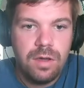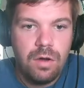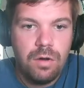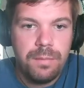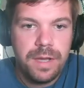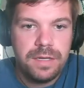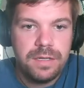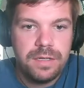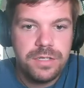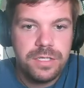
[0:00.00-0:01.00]
all Madden
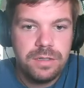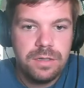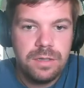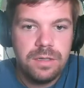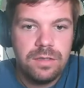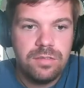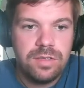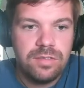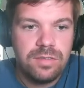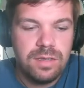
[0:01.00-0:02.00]
edition.
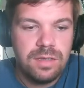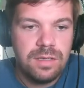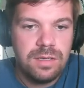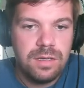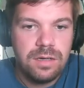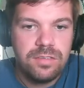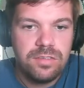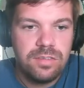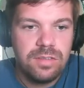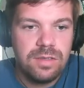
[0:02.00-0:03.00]

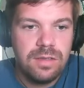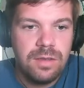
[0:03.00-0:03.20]
August 16th.